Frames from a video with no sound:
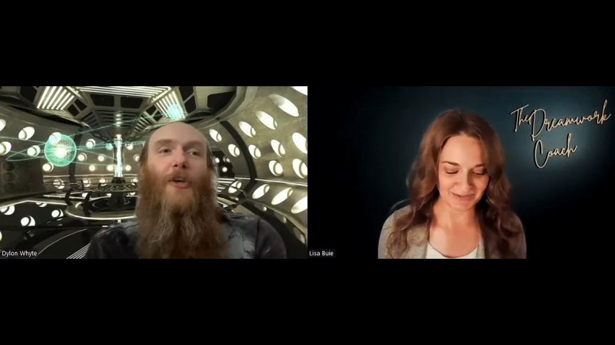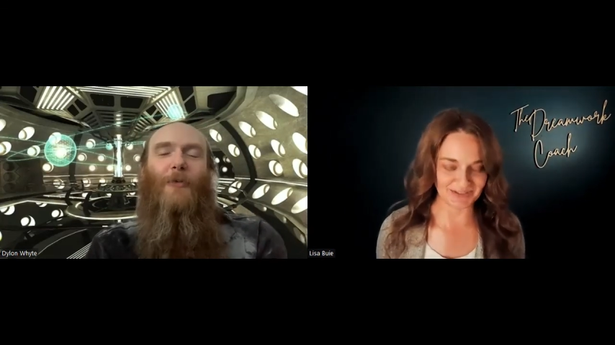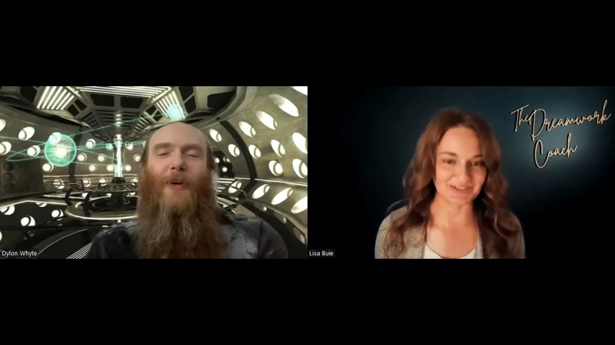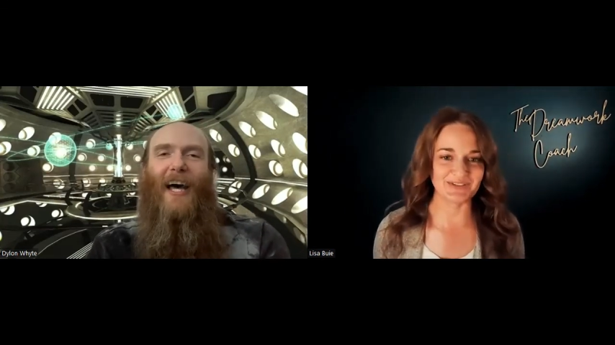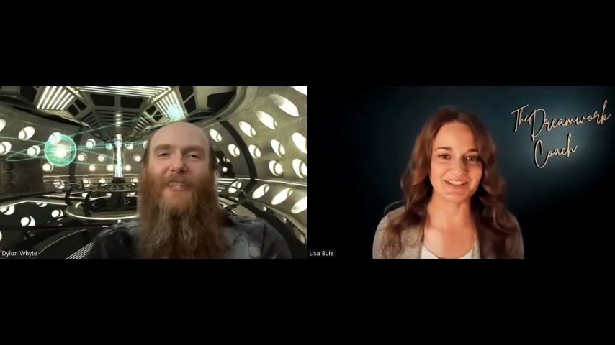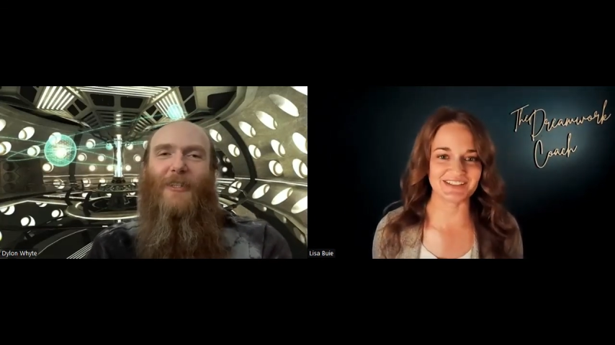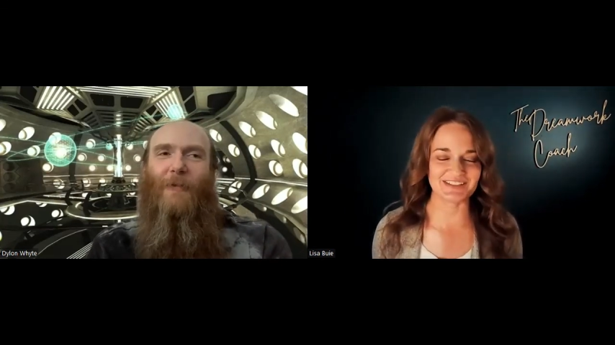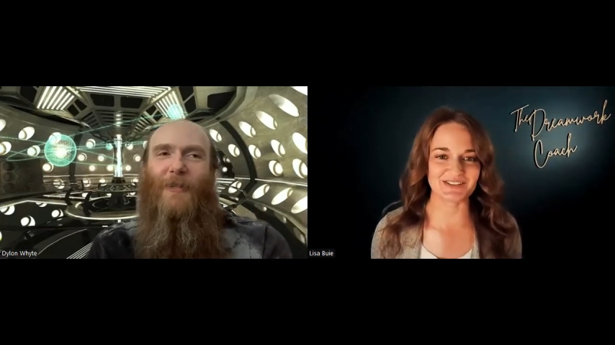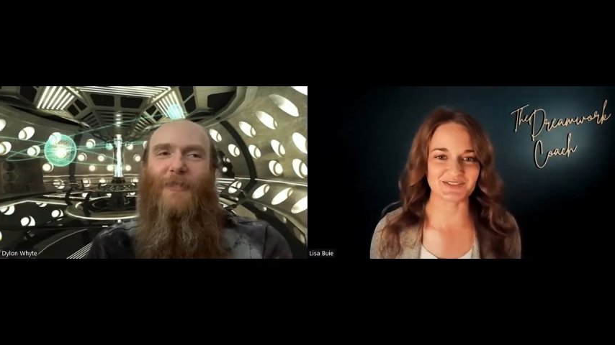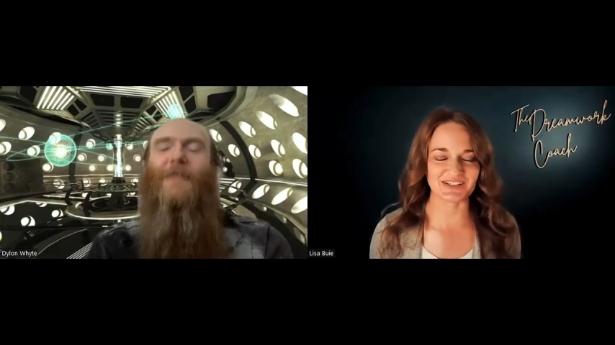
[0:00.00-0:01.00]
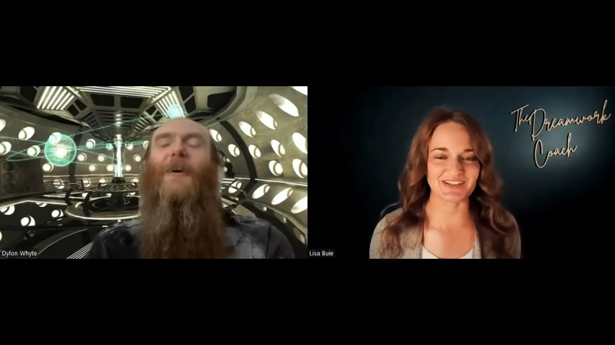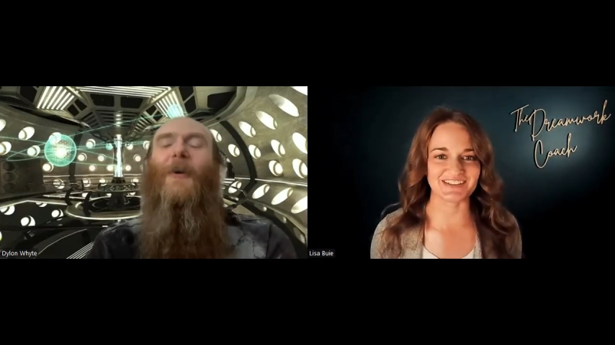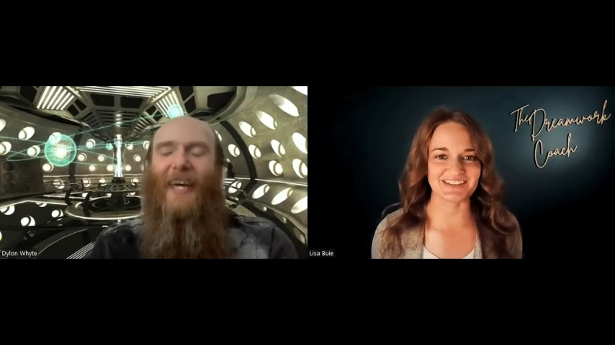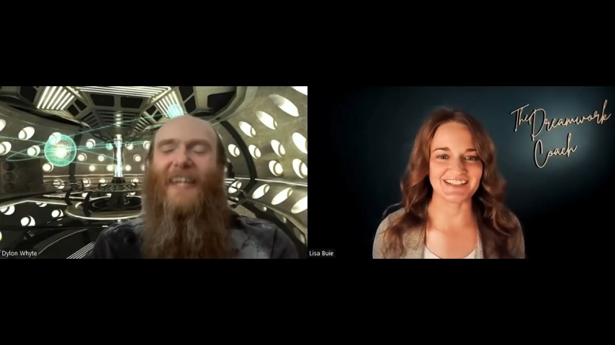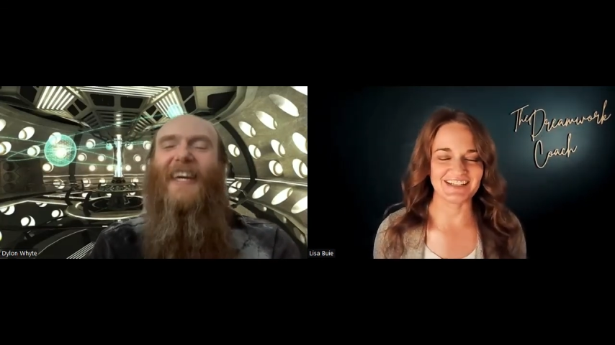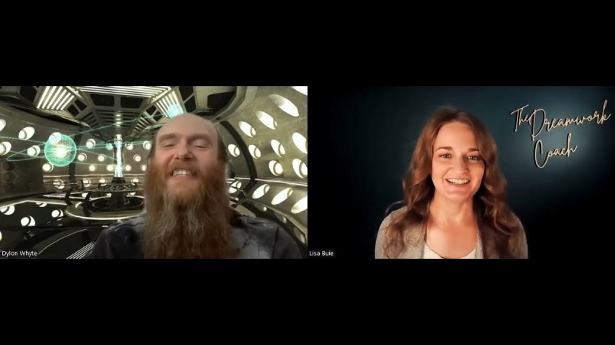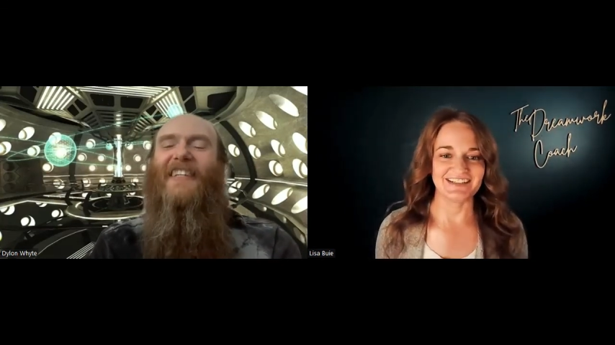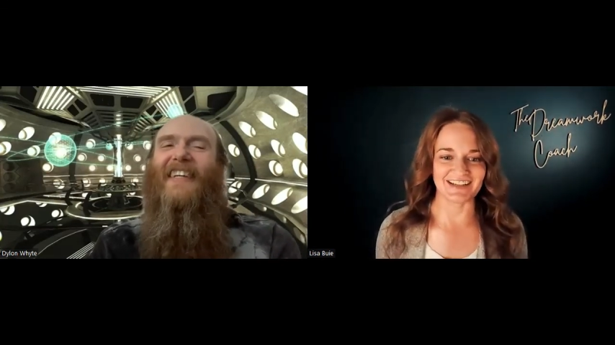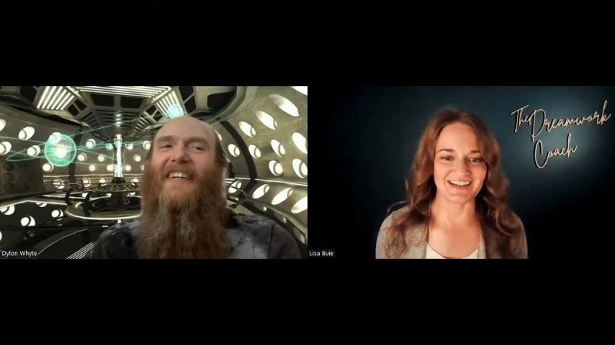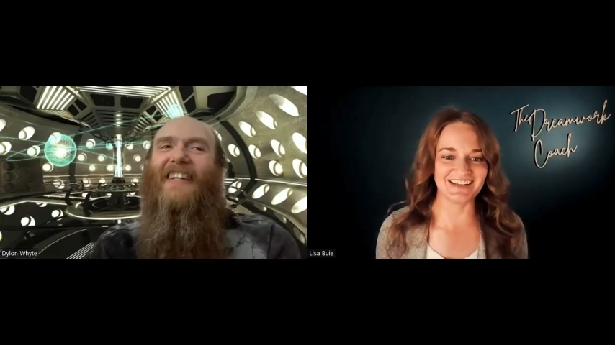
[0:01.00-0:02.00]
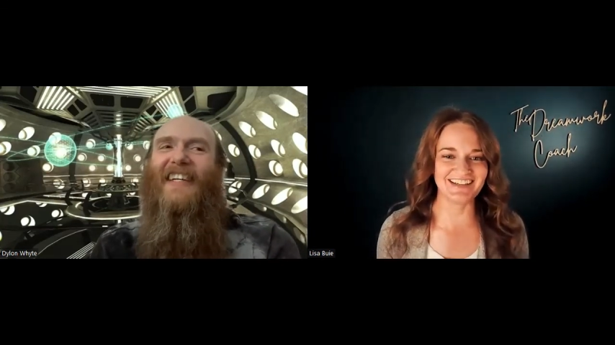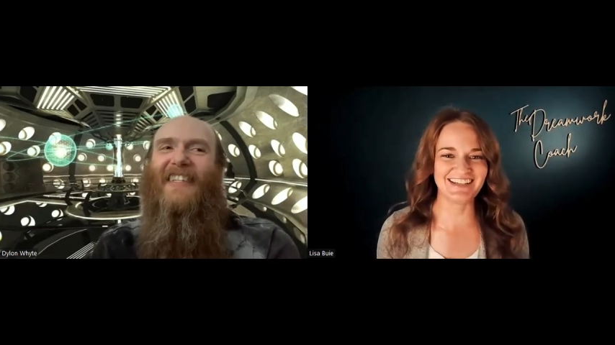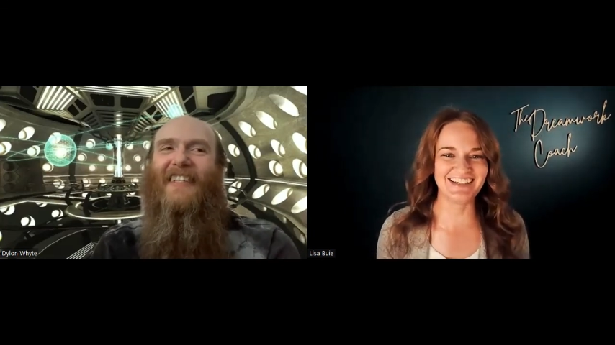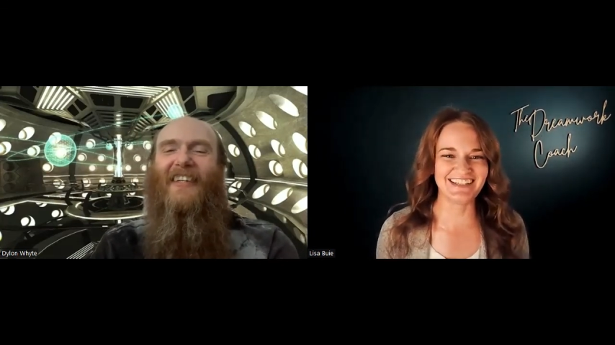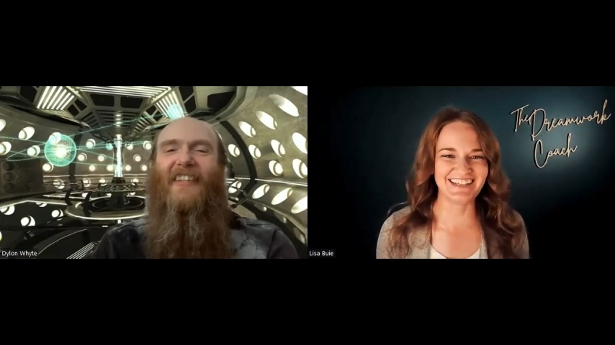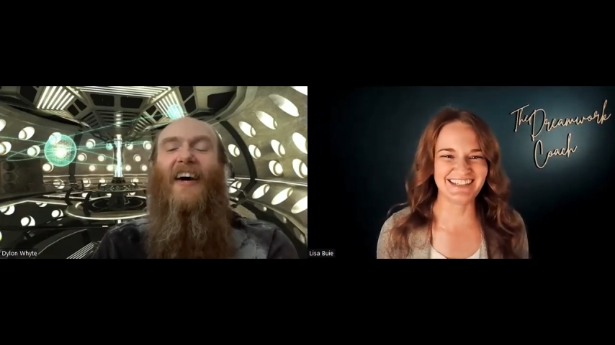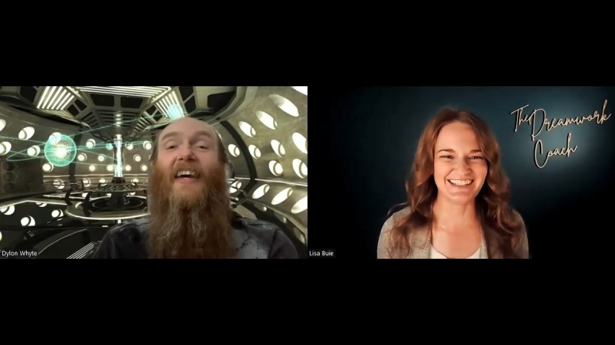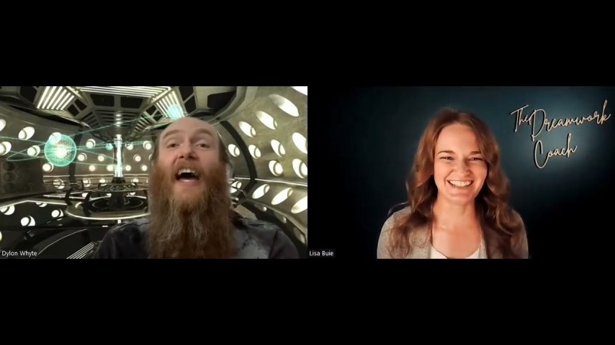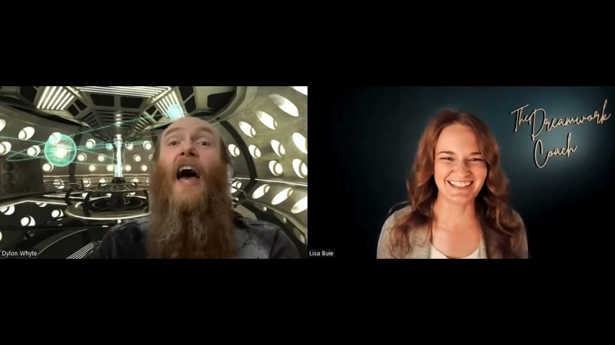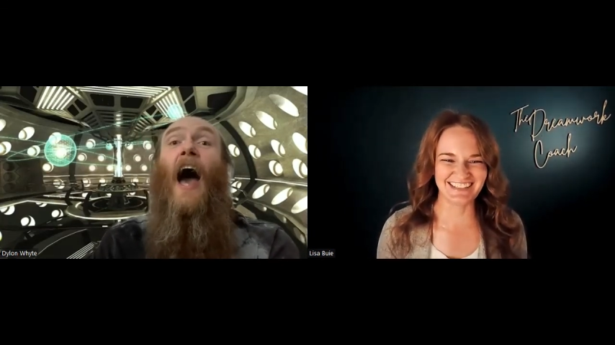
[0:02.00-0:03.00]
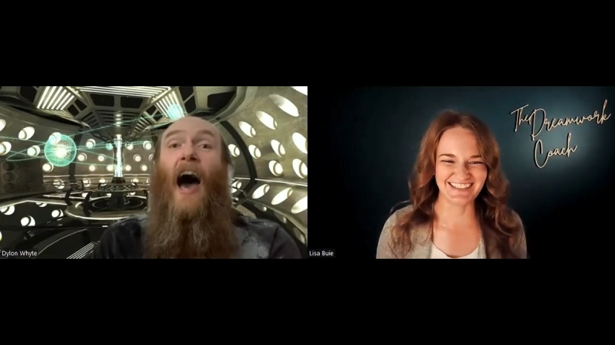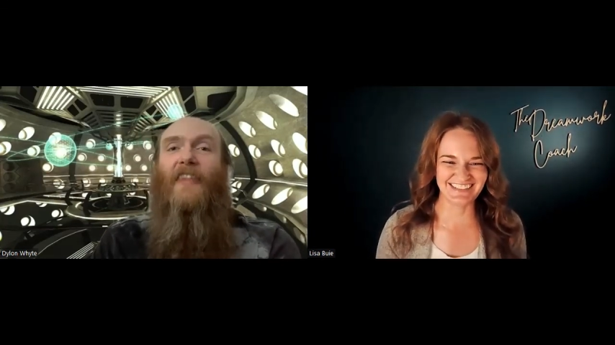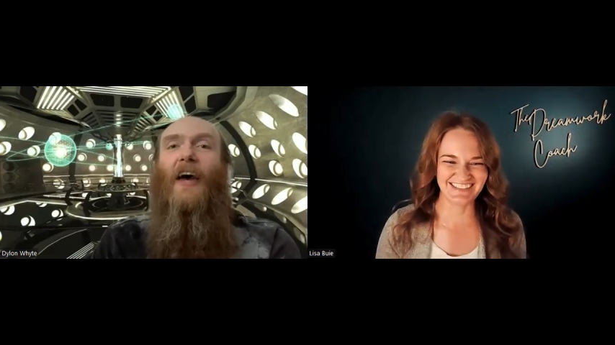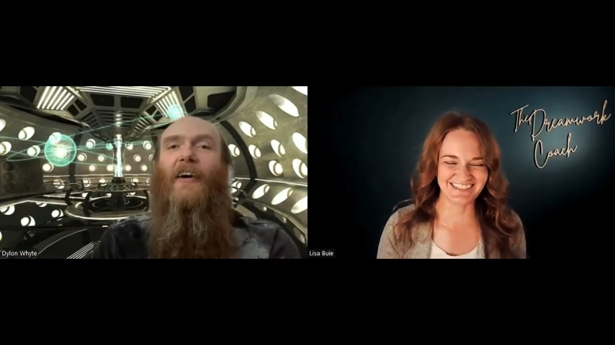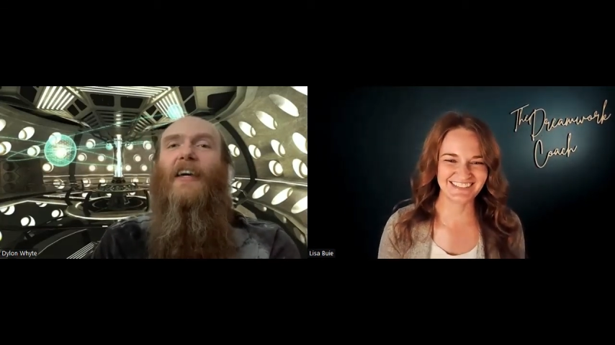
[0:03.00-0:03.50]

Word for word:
Speaker 1: you will ask wizard. Okay, it. it's a deal. Yeah. It's a deal. now I